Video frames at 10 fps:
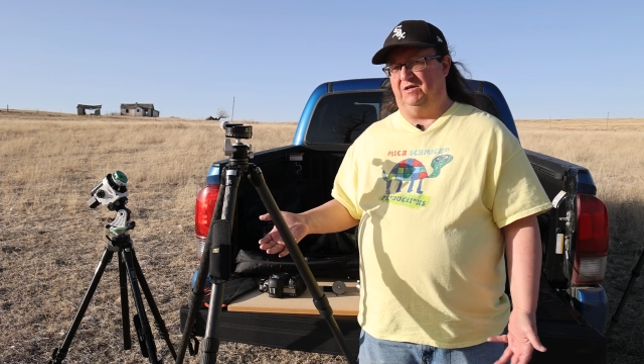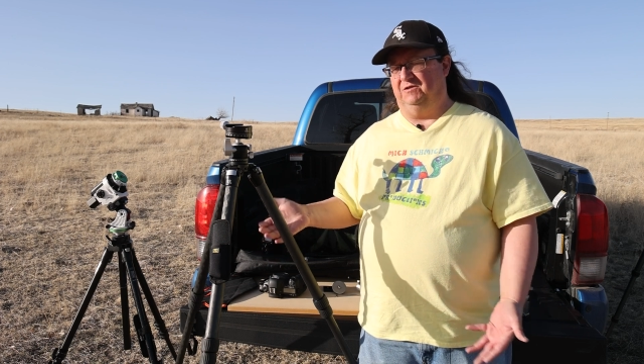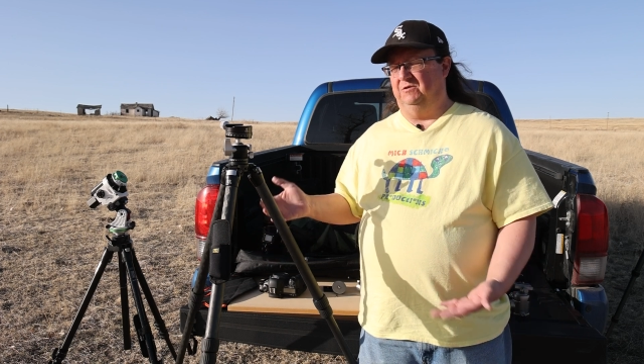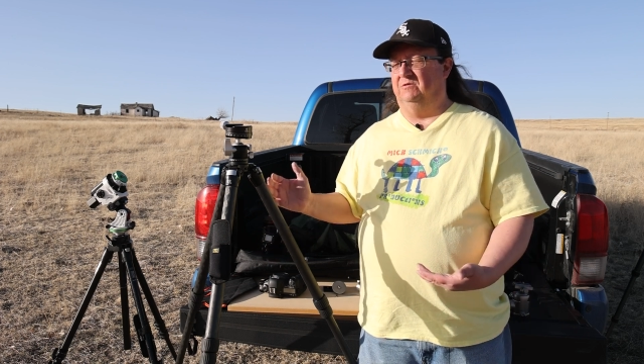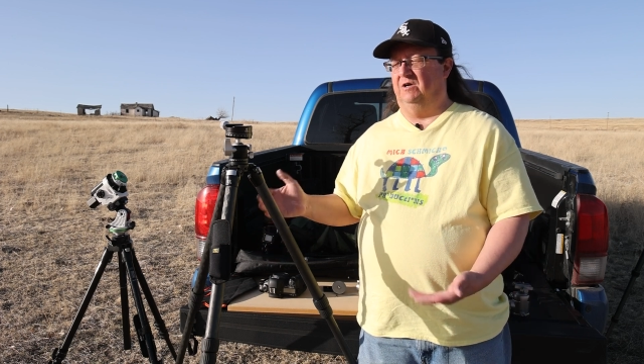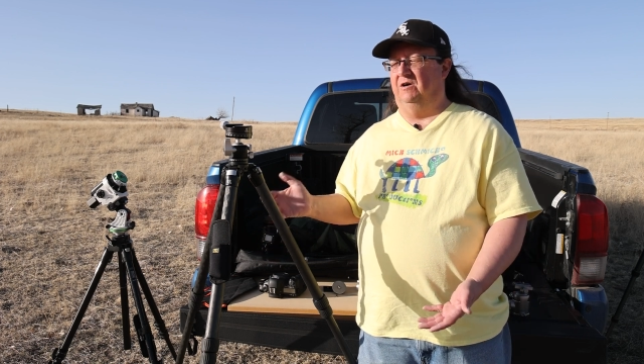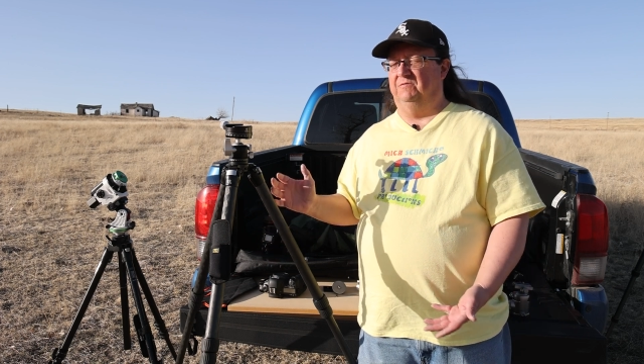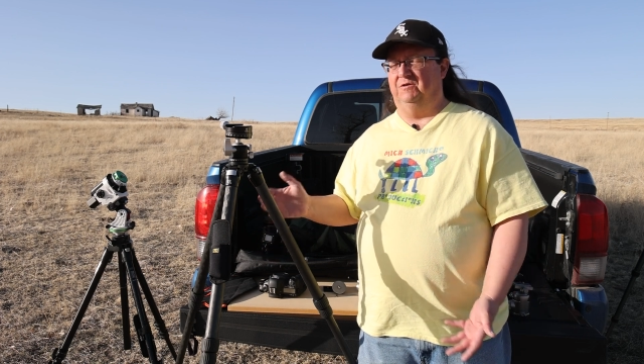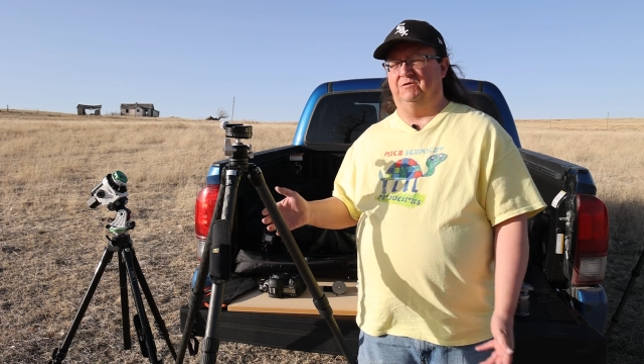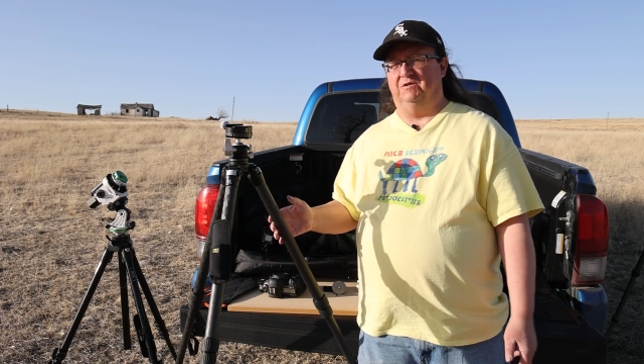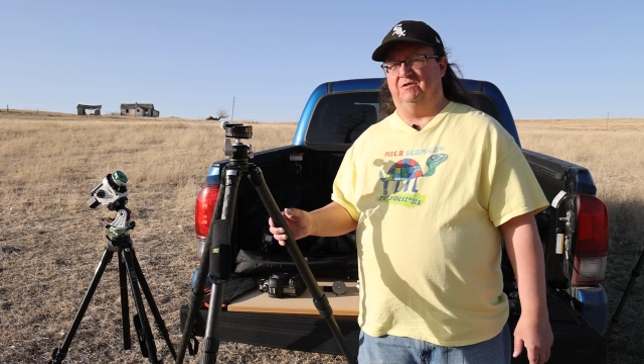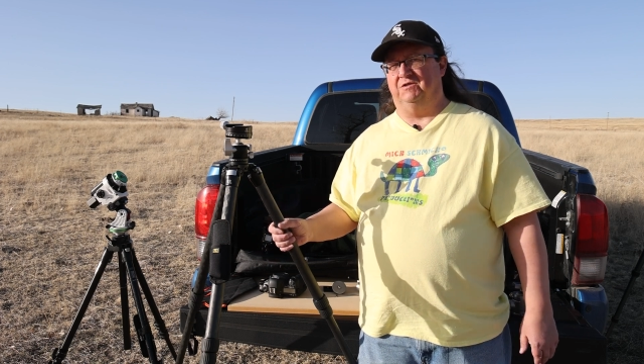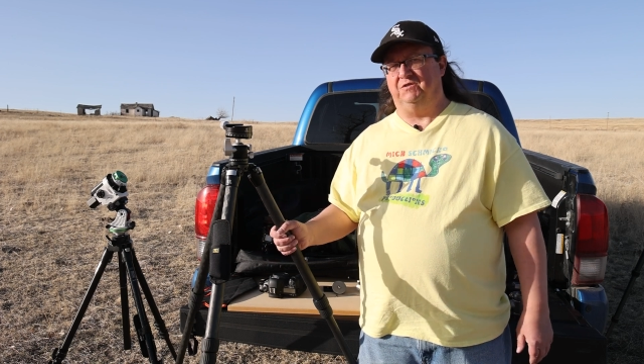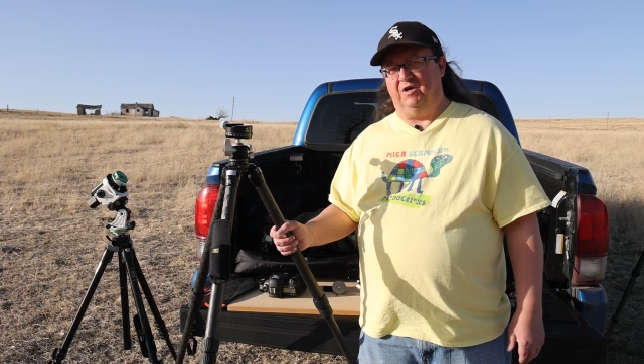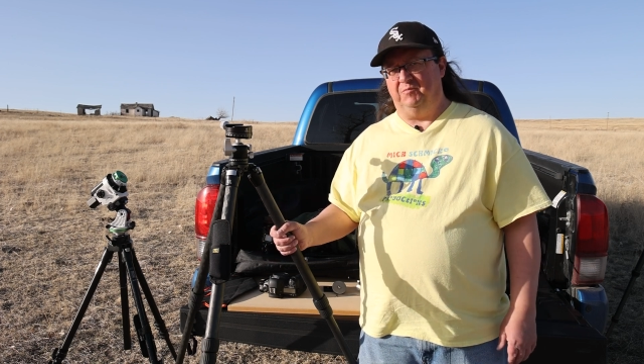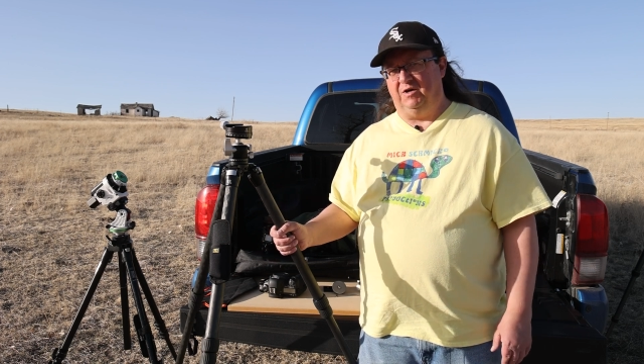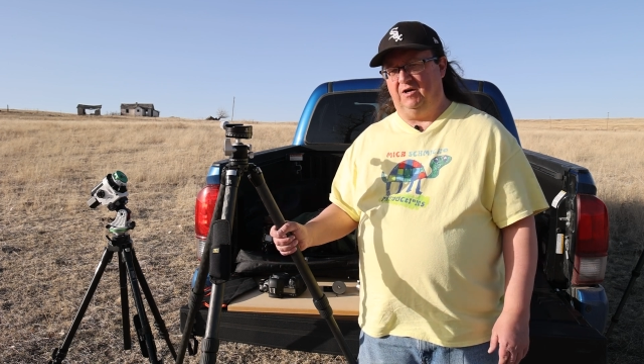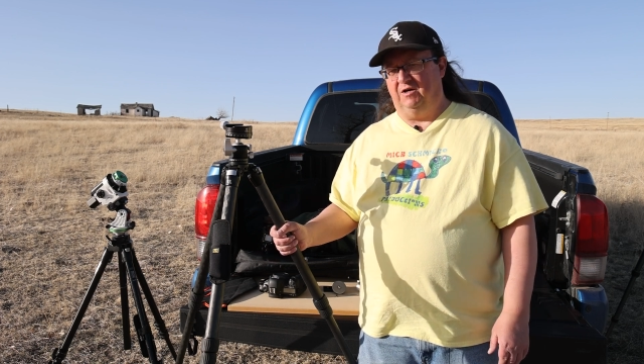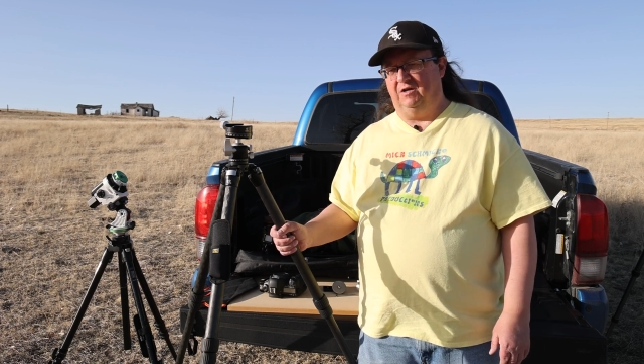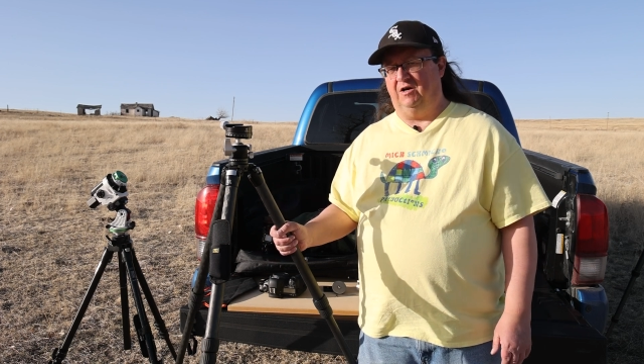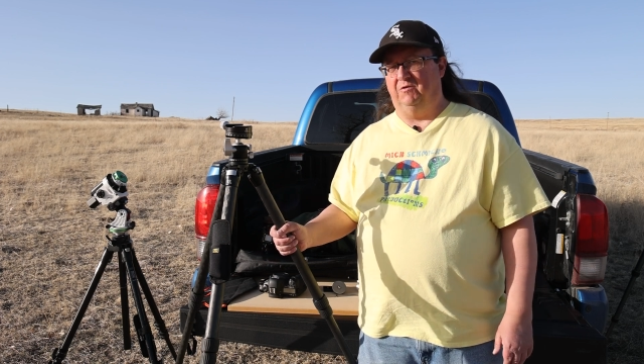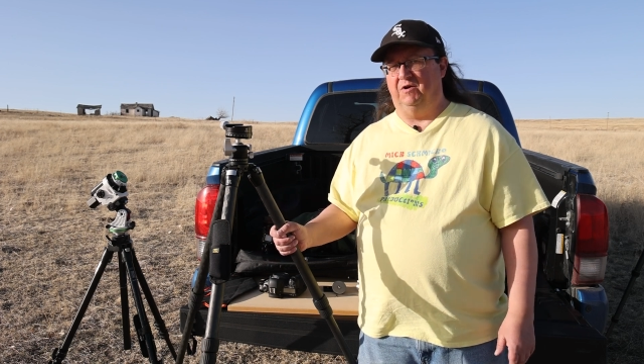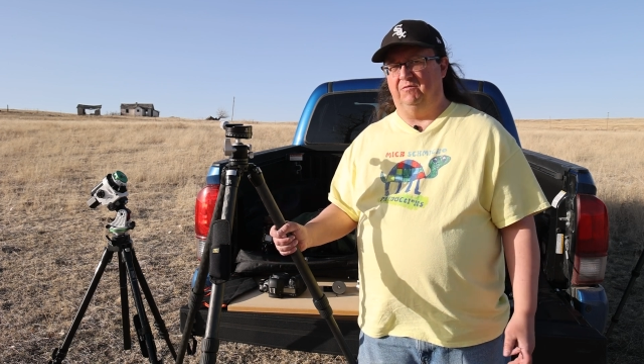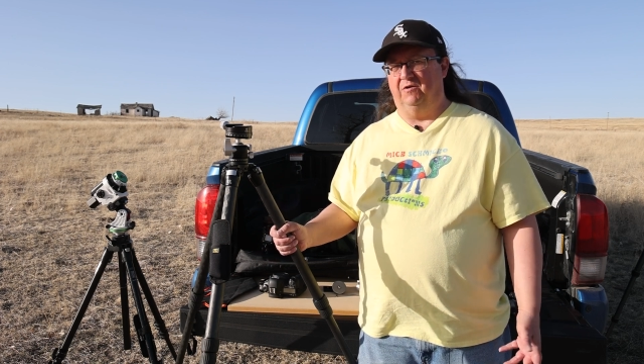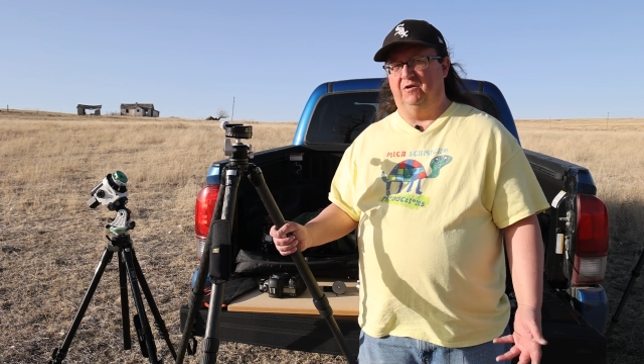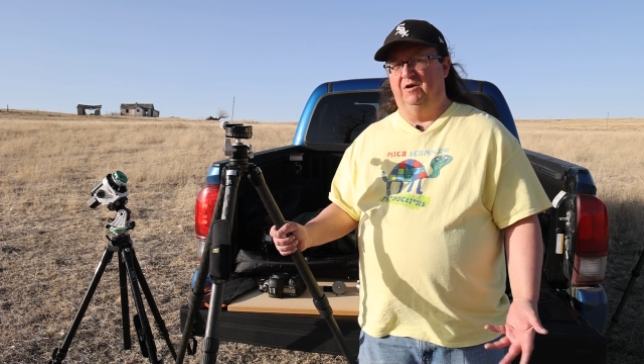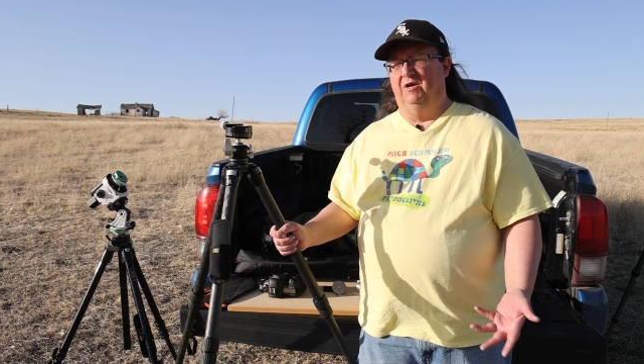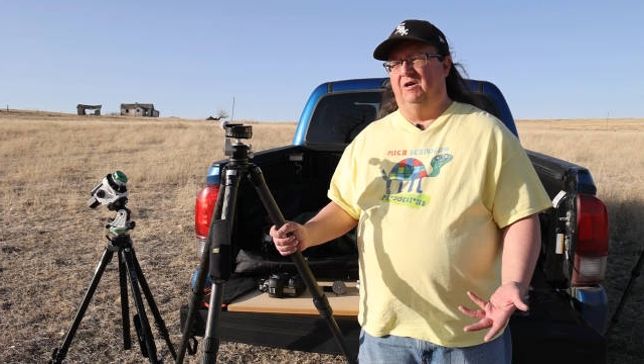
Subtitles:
I do love using this tripod. However,